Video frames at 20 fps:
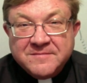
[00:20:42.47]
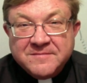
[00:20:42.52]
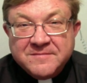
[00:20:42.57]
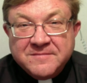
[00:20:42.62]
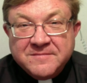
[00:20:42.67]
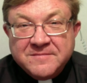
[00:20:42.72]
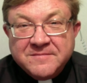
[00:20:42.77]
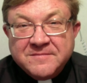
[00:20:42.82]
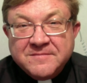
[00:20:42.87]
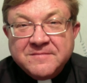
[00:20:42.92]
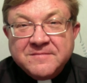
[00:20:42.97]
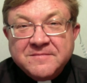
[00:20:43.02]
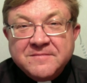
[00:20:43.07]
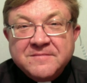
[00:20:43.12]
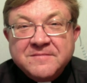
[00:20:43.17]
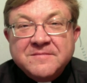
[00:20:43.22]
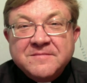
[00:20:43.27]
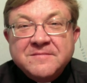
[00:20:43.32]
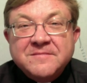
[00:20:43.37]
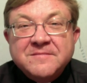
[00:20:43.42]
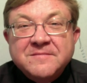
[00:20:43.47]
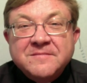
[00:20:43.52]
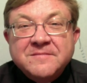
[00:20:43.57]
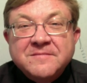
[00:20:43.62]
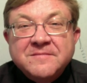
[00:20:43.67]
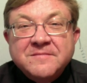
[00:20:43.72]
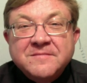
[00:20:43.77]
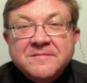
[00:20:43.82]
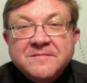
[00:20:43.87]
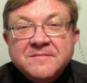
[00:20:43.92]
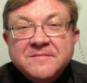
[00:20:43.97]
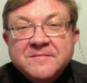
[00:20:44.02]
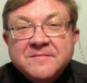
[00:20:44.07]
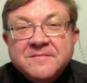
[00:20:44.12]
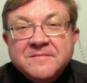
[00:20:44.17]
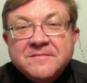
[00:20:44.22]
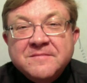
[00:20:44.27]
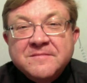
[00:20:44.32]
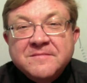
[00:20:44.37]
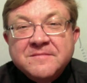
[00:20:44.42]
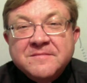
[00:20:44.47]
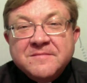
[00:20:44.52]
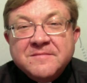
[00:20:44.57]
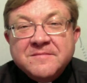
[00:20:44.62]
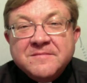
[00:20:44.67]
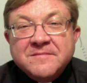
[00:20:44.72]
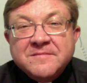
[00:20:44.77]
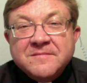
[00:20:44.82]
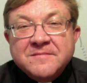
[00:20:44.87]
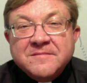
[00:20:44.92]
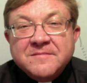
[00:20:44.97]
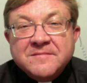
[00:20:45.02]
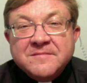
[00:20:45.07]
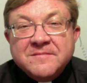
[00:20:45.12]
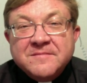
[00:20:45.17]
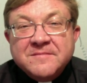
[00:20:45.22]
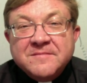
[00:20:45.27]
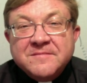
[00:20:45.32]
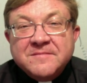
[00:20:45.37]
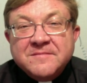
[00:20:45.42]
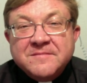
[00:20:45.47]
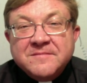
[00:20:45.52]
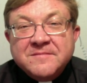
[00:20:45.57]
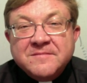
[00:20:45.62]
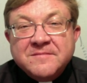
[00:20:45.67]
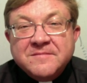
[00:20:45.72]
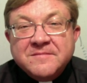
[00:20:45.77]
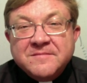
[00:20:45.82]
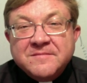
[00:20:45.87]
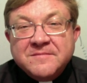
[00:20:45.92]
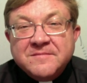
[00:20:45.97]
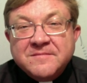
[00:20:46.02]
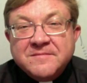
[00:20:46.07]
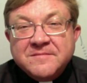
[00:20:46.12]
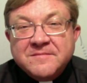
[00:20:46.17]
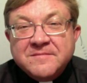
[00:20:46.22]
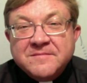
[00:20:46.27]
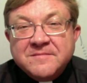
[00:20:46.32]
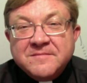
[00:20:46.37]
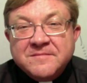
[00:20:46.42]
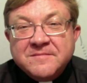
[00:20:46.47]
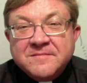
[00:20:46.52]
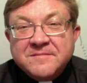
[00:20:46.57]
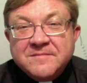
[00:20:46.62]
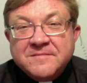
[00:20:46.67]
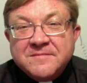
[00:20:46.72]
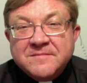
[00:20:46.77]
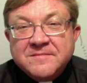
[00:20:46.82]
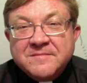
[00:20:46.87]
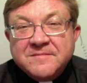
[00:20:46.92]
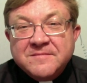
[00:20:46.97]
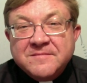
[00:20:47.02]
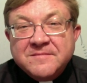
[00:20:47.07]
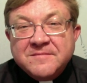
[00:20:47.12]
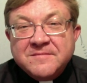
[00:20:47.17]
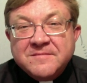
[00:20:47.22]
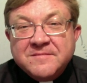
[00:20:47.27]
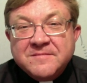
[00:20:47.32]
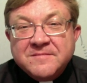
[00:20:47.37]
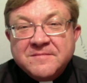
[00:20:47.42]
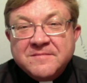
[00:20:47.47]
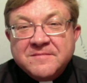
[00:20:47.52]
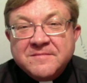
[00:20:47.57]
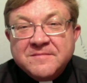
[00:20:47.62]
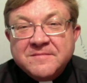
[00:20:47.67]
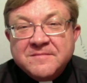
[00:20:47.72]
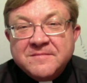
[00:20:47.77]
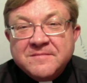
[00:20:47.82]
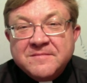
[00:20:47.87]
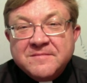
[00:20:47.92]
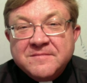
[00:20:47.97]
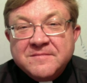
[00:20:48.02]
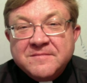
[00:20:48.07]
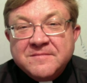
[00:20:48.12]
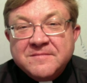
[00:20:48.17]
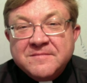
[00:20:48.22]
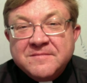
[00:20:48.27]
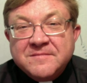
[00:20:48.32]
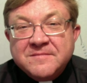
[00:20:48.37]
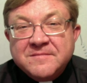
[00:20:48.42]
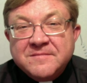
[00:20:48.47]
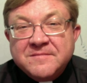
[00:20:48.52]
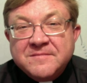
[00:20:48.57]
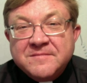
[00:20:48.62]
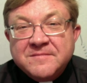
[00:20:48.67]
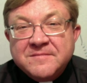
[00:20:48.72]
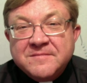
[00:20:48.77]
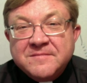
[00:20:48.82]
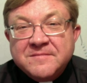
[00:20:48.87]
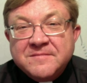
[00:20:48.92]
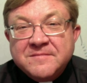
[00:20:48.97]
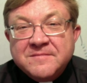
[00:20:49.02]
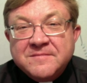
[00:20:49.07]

This person isn't speaking.